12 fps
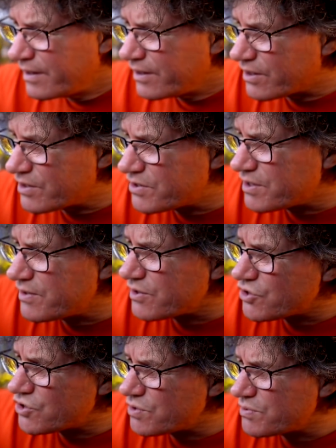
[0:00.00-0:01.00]
you can see
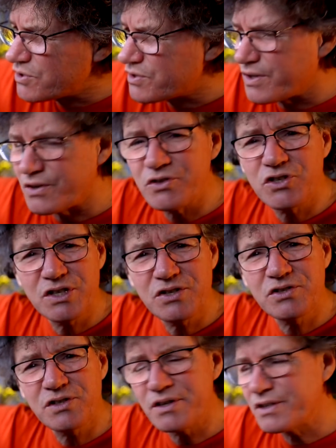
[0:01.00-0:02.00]
there's shoots that are just
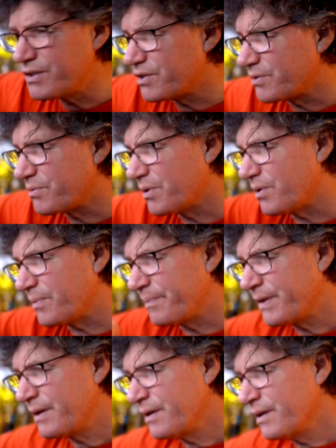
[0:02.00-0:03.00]
starting to grow.
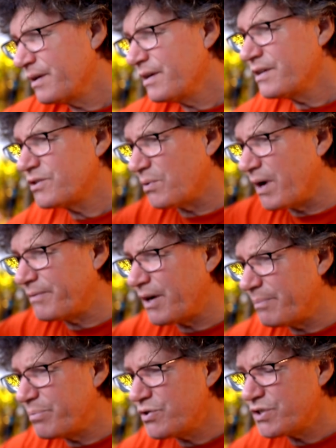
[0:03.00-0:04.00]
So I've got
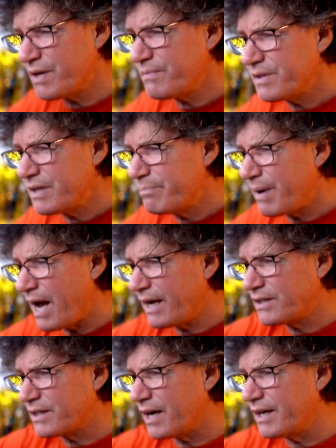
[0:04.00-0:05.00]
to push everything
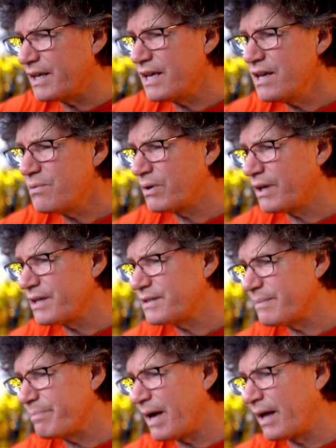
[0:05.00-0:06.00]
back to kind of equalize
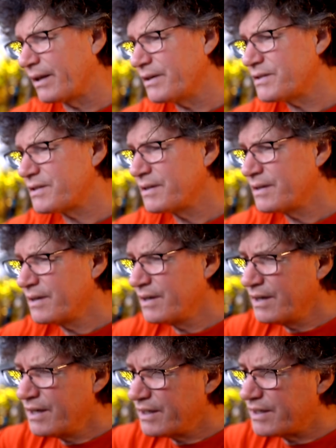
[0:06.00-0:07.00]
the balance,
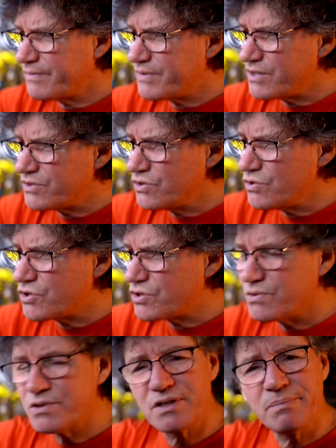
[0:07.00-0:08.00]
give these new
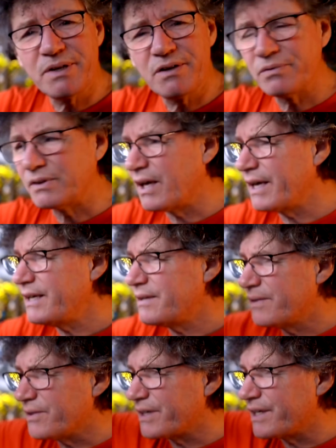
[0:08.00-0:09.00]
shoots a bit of
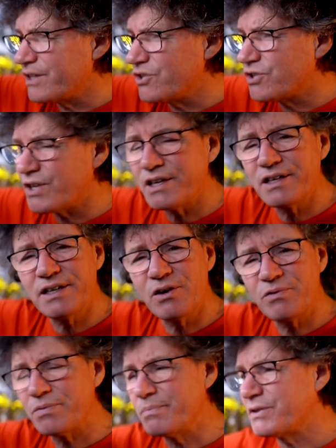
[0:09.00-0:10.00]
light. They're getting shaded
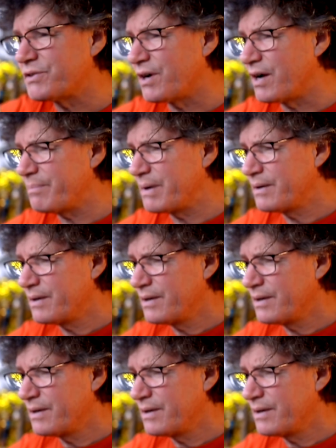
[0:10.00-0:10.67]
out from the top.